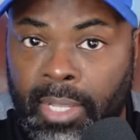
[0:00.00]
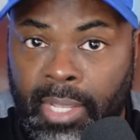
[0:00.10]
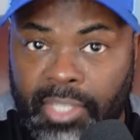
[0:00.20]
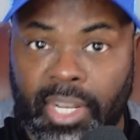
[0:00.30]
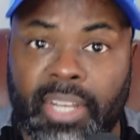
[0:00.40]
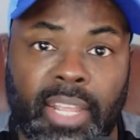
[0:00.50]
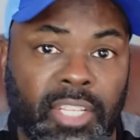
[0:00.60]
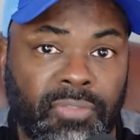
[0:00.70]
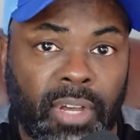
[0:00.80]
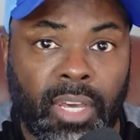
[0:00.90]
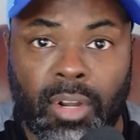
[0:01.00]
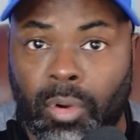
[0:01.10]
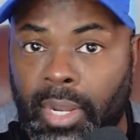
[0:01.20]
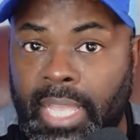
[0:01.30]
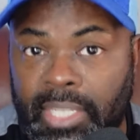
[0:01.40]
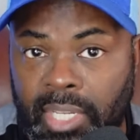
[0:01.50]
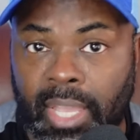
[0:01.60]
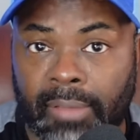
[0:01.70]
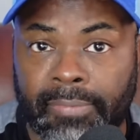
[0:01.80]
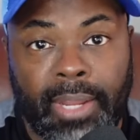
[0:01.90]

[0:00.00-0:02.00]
as an index fund or ETF.